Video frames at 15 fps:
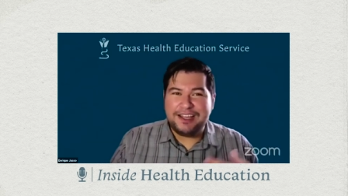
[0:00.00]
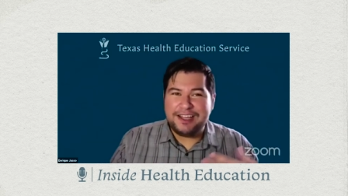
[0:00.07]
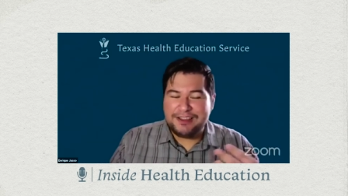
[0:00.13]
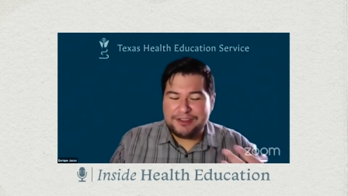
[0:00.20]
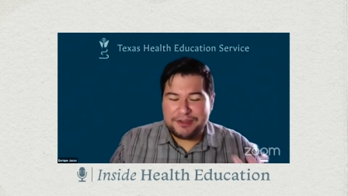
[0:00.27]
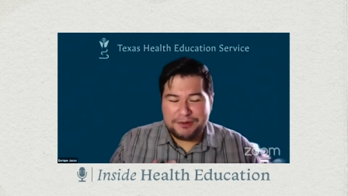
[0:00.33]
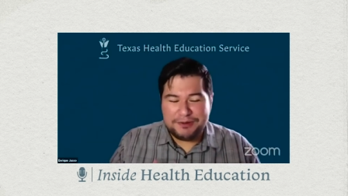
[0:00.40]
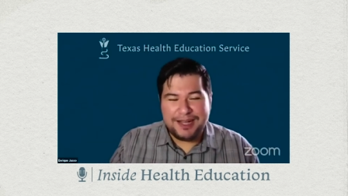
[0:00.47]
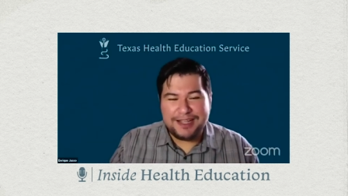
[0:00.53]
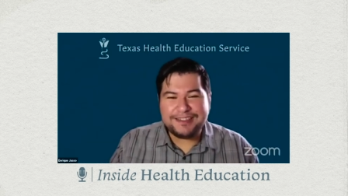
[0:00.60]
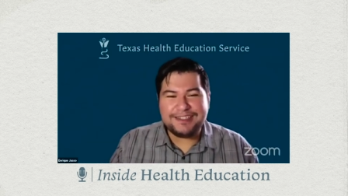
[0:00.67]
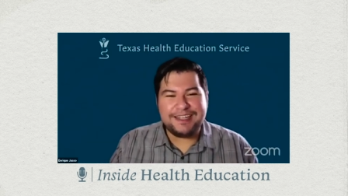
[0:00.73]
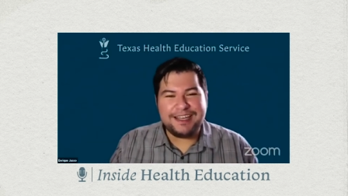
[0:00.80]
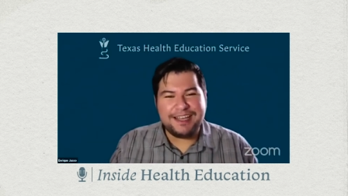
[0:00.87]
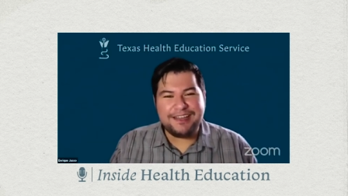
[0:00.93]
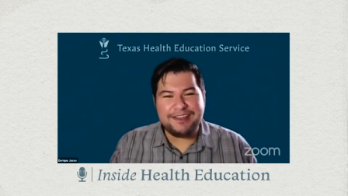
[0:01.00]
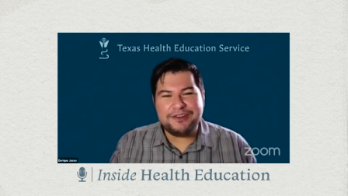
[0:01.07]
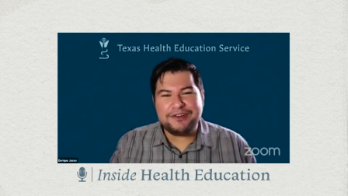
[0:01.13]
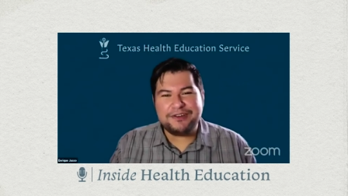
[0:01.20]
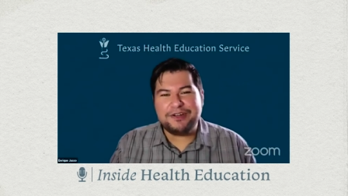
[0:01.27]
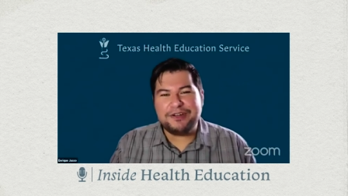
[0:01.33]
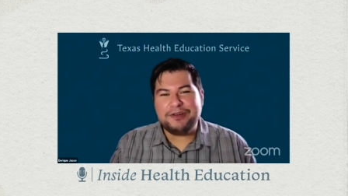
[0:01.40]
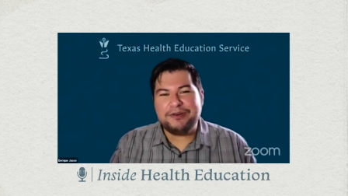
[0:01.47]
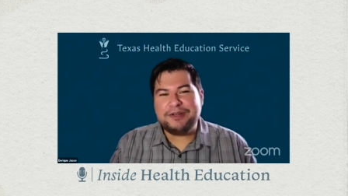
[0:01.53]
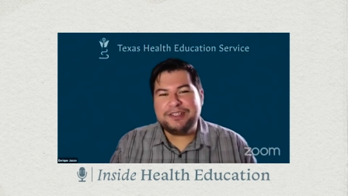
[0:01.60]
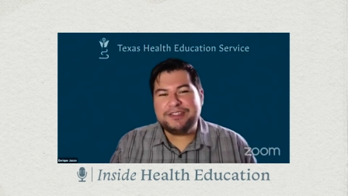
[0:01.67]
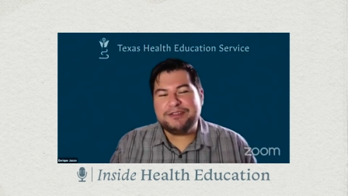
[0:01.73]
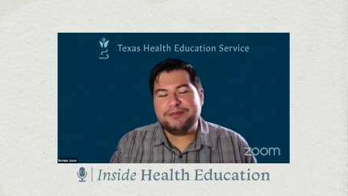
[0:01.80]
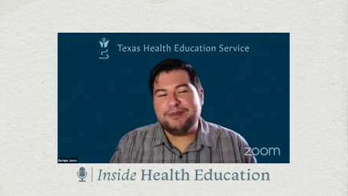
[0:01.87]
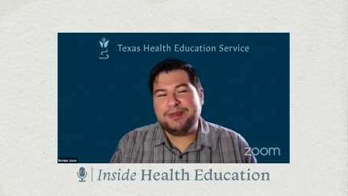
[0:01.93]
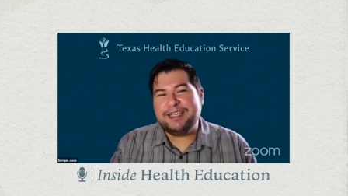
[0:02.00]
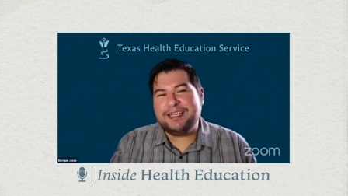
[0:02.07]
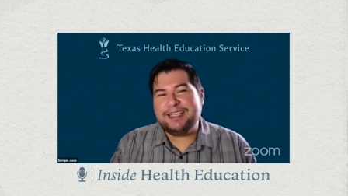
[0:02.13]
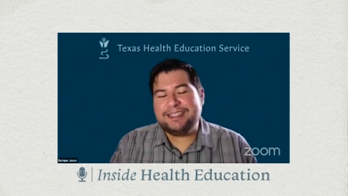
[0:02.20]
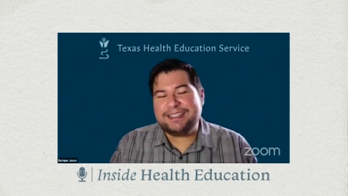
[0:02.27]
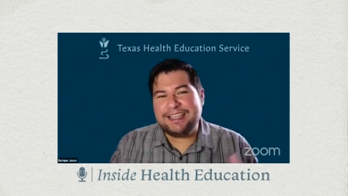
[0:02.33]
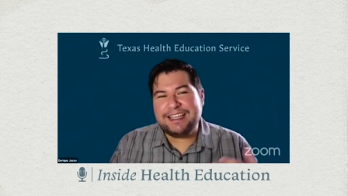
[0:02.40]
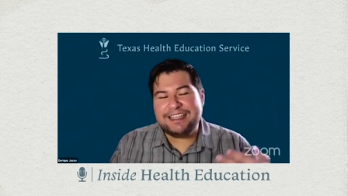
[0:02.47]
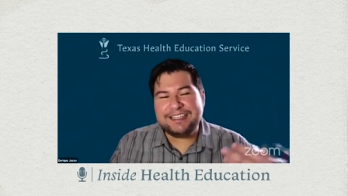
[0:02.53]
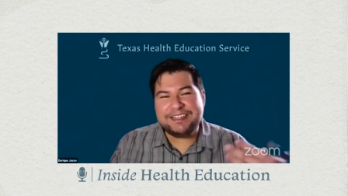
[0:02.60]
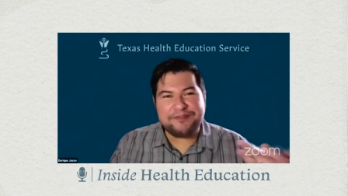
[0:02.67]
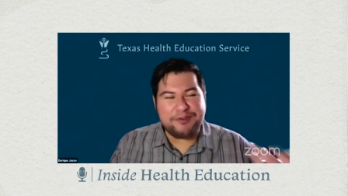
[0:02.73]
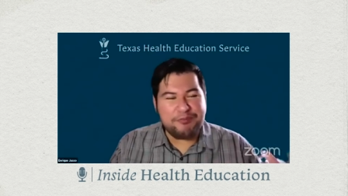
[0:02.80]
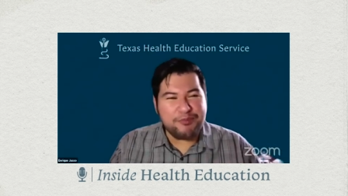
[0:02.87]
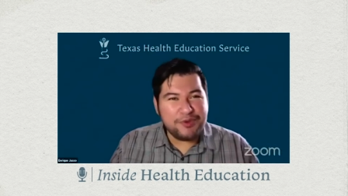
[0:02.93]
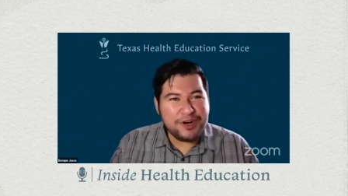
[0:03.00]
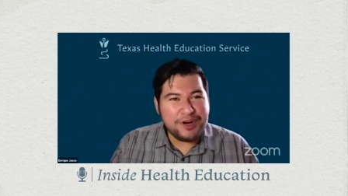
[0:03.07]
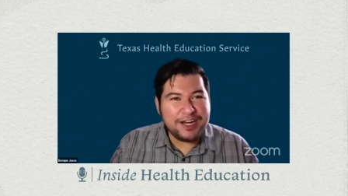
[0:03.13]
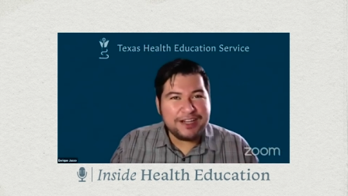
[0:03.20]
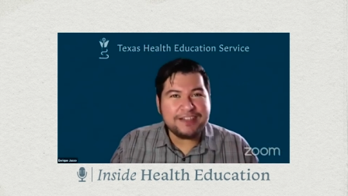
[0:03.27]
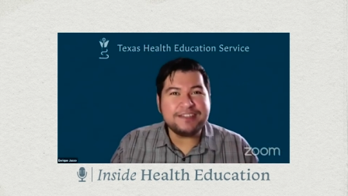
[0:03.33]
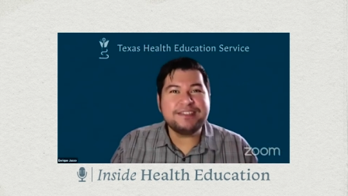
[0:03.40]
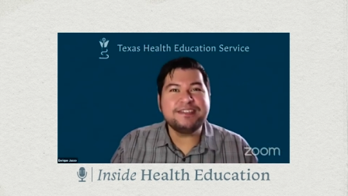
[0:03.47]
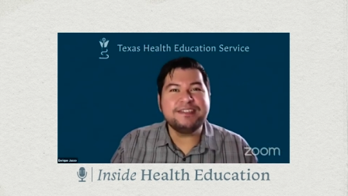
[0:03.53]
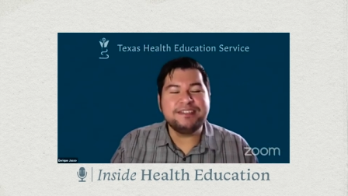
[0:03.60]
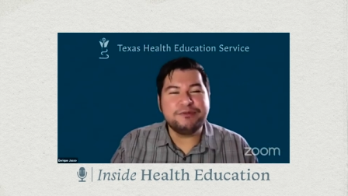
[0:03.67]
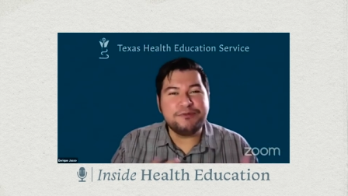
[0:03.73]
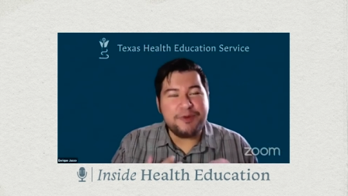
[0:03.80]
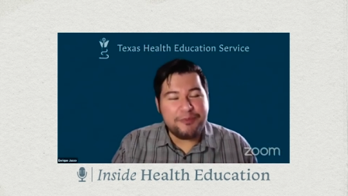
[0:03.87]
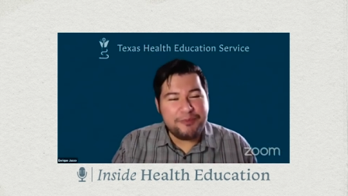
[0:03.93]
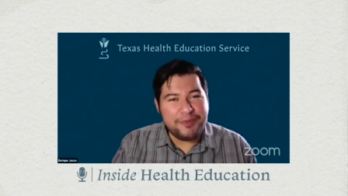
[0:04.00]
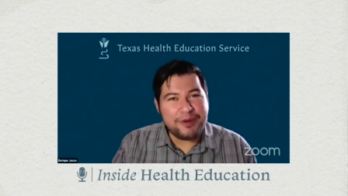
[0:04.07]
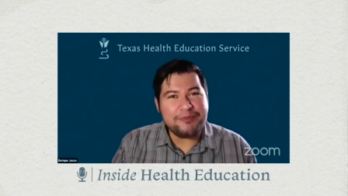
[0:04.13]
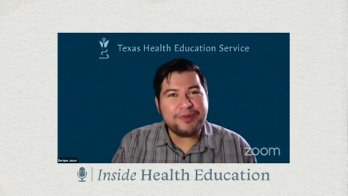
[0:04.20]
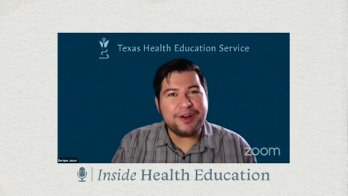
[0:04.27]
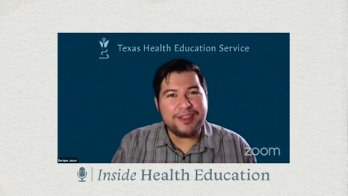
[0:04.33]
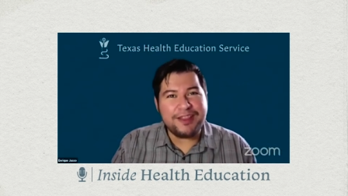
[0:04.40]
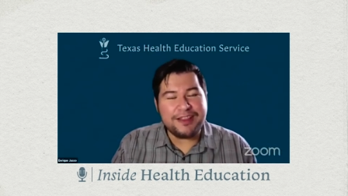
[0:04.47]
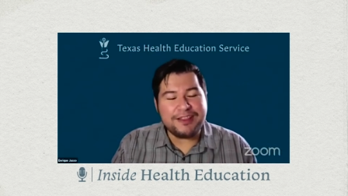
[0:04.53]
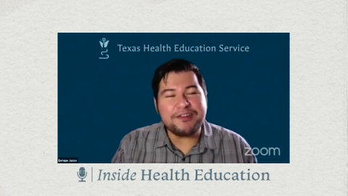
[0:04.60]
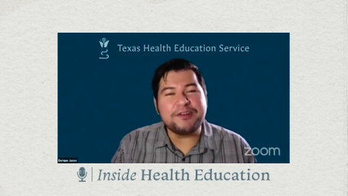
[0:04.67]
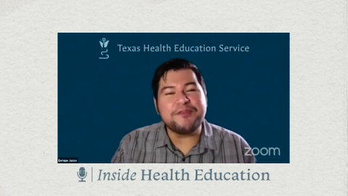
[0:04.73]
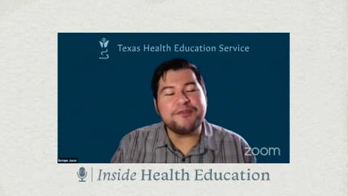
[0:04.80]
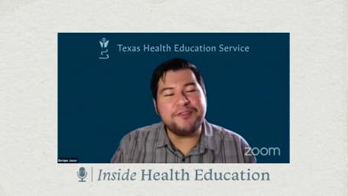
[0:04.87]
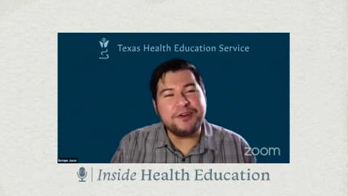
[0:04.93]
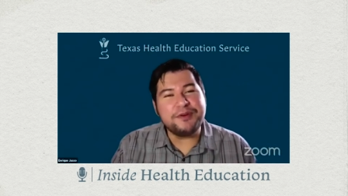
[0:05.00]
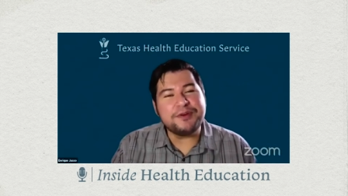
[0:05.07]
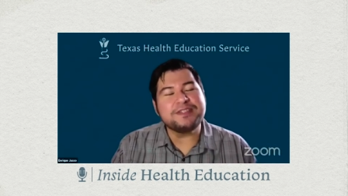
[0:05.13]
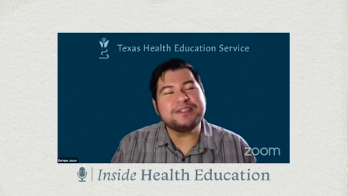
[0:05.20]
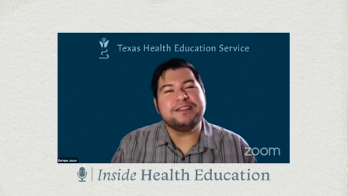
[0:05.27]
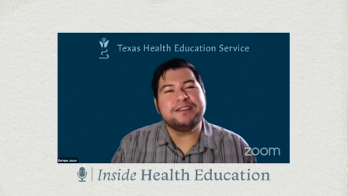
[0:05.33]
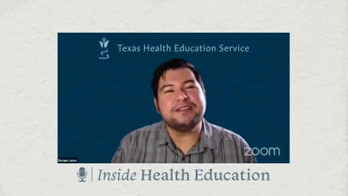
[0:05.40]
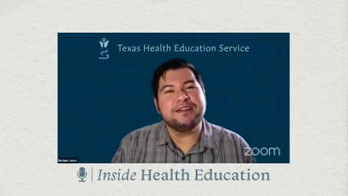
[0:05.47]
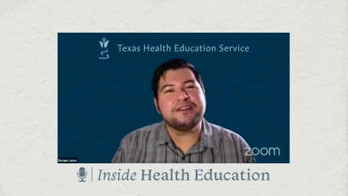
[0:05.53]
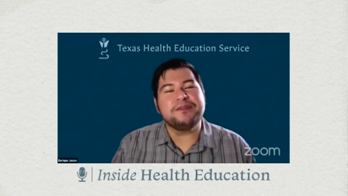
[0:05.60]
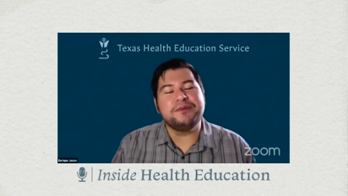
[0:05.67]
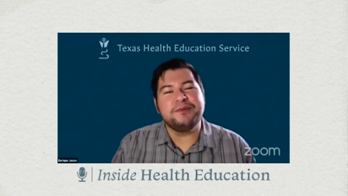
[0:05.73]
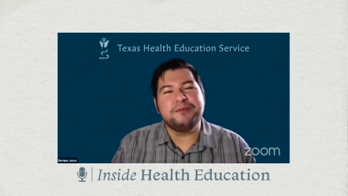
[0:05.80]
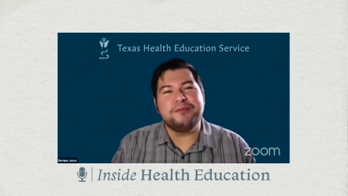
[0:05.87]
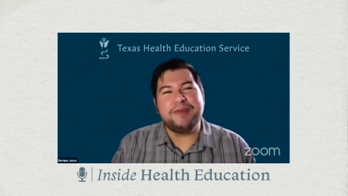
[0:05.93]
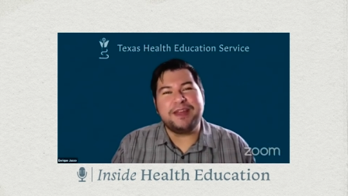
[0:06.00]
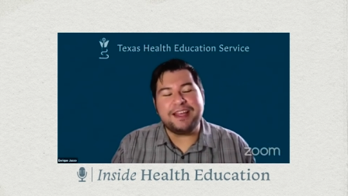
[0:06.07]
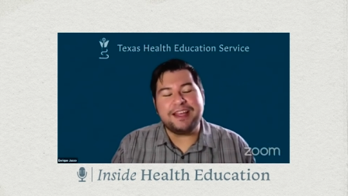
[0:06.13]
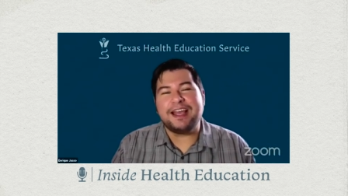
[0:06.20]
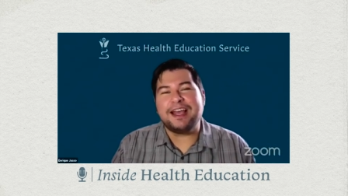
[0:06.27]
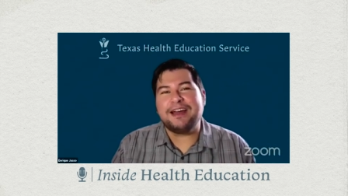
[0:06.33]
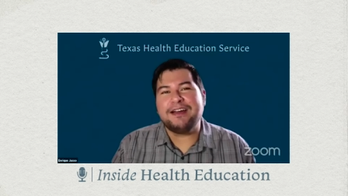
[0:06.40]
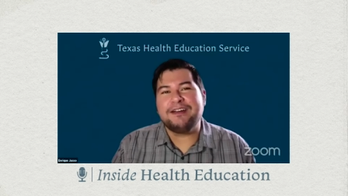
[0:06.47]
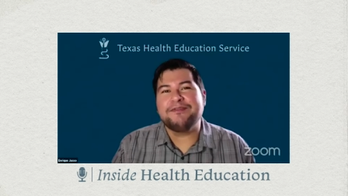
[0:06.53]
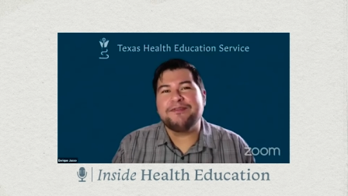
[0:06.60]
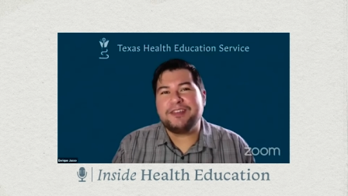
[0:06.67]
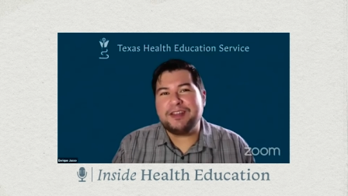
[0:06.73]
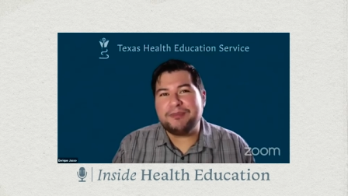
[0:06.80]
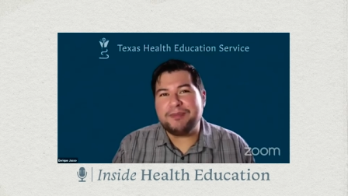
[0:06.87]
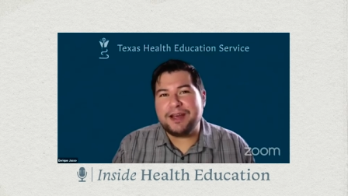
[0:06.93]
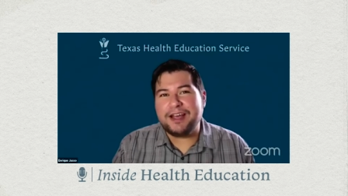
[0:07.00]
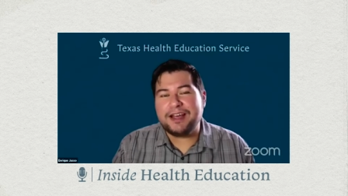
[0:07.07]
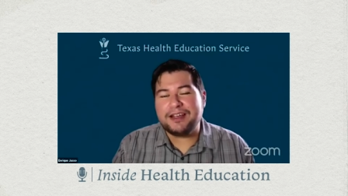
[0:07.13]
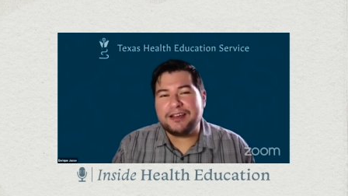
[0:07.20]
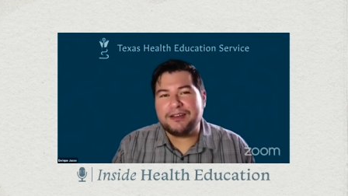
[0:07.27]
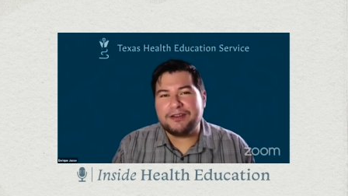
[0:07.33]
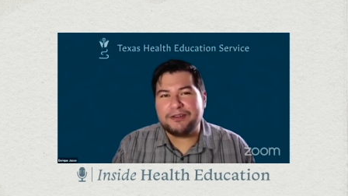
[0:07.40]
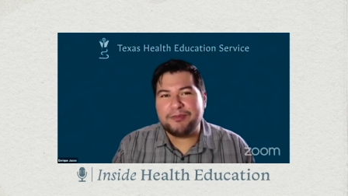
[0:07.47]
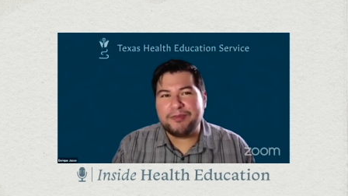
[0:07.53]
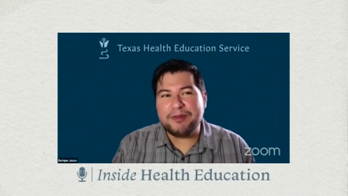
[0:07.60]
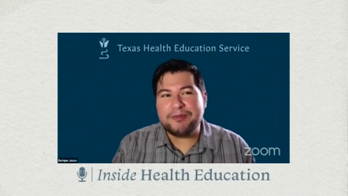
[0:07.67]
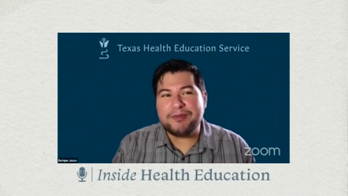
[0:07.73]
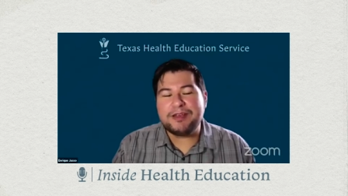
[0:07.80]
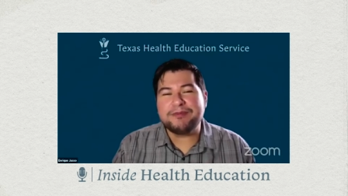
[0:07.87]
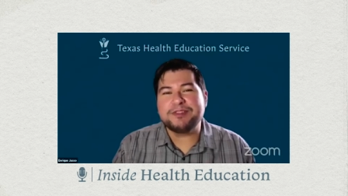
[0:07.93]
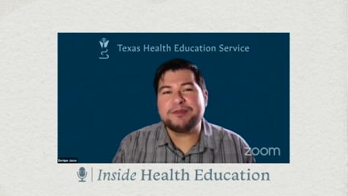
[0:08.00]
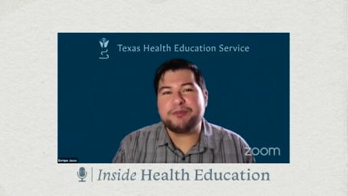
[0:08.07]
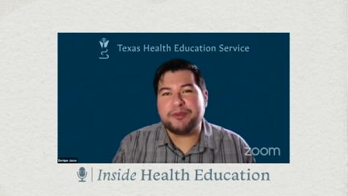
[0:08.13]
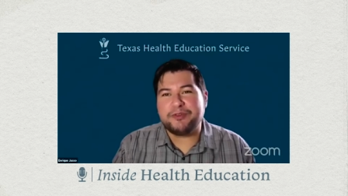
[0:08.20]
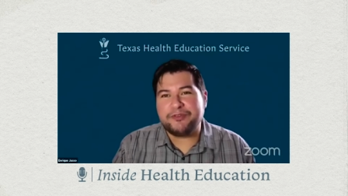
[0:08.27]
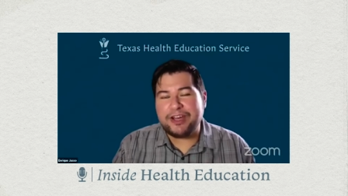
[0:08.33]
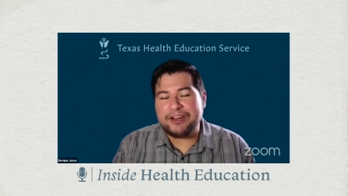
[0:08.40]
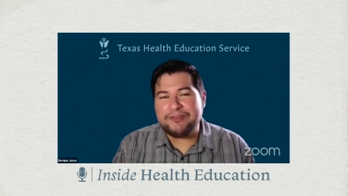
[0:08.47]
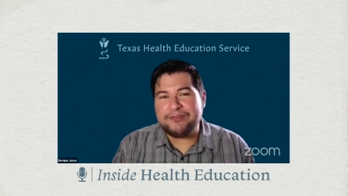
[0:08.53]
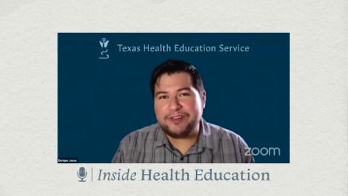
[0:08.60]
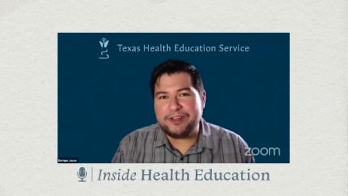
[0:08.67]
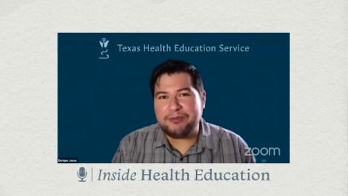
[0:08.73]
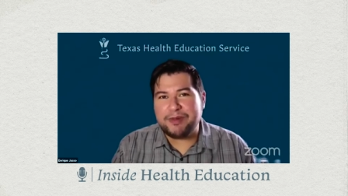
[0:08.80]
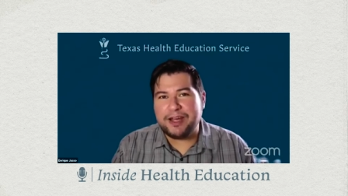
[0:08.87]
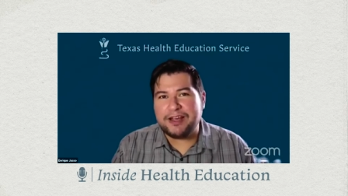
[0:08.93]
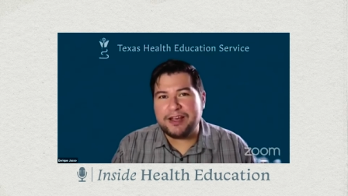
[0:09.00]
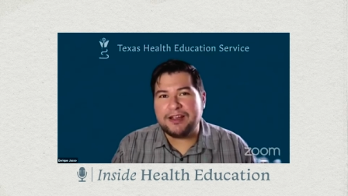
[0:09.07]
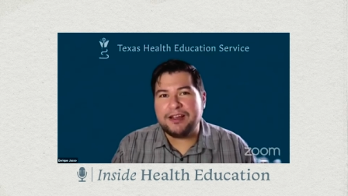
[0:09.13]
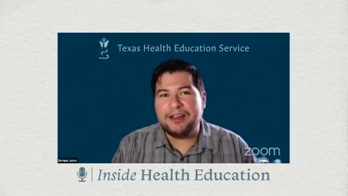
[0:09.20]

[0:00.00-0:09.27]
throughout the day, you know, you're going to be taking different breaks. Remember that there are folks in there who may have feedback or may be able to provide feedback